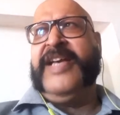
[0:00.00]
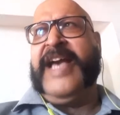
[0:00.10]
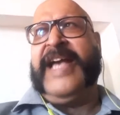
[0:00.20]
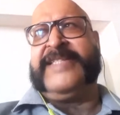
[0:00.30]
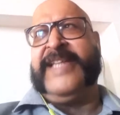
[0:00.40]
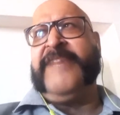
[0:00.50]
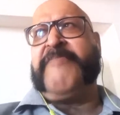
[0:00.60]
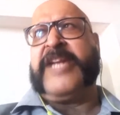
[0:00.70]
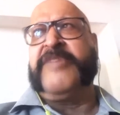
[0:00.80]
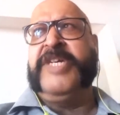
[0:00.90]
as their
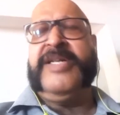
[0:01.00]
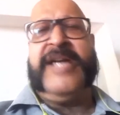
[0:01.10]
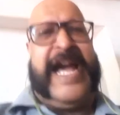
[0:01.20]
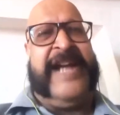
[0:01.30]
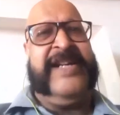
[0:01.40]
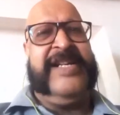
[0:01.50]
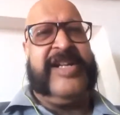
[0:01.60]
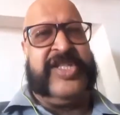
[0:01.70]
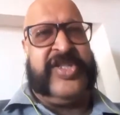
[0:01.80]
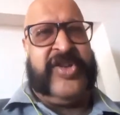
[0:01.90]
paramour and
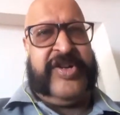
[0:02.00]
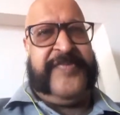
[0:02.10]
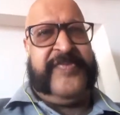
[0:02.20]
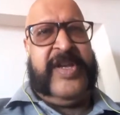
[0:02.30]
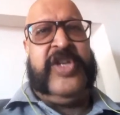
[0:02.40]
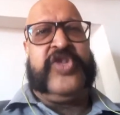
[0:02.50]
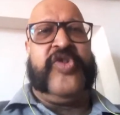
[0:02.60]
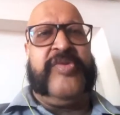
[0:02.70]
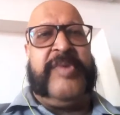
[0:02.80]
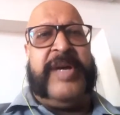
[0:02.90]
consort.
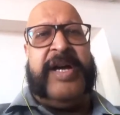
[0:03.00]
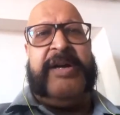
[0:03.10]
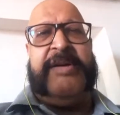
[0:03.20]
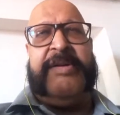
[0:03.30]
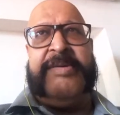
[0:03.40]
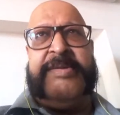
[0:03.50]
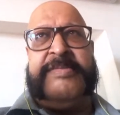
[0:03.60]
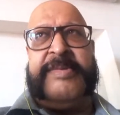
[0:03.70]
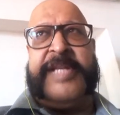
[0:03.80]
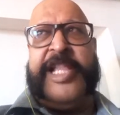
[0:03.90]

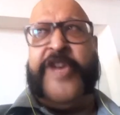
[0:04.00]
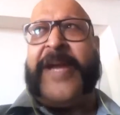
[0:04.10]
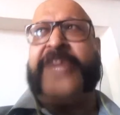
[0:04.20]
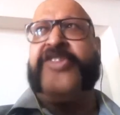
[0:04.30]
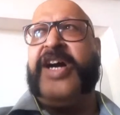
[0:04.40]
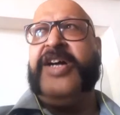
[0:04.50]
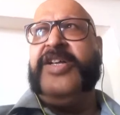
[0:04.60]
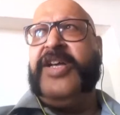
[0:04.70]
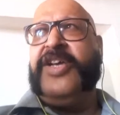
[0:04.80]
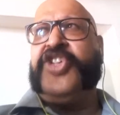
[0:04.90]
So Cleopatra,
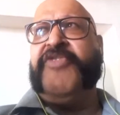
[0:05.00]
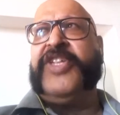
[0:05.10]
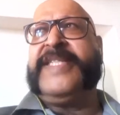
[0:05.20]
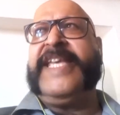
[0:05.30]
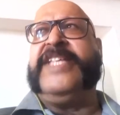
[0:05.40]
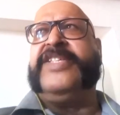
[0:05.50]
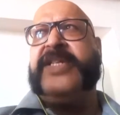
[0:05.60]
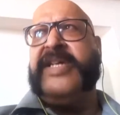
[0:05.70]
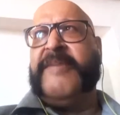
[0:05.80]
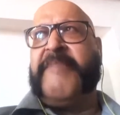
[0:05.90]
she was sieged
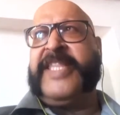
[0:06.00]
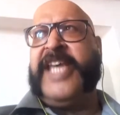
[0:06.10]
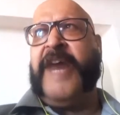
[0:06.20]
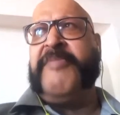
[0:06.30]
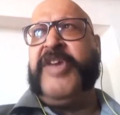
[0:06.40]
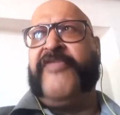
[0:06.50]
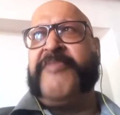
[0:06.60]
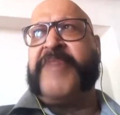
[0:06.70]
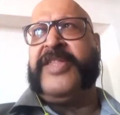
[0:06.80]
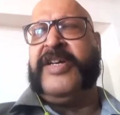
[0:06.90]
by the army of her
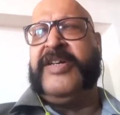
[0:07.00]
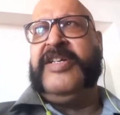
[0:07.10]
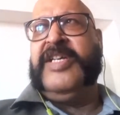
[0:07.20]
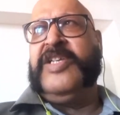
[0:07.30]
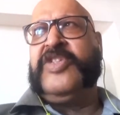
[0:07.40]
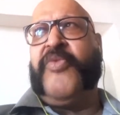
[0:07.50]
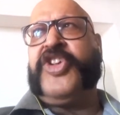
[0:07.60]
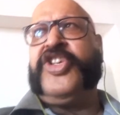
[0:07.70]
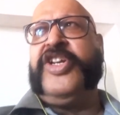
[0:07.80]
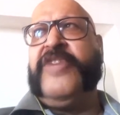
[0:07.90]
brother. So what
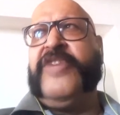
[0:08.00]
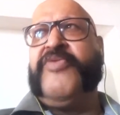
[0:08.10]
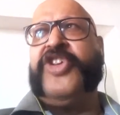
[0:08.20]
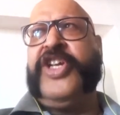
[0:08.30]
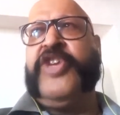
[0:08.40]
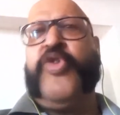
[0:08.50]
she did was she rolled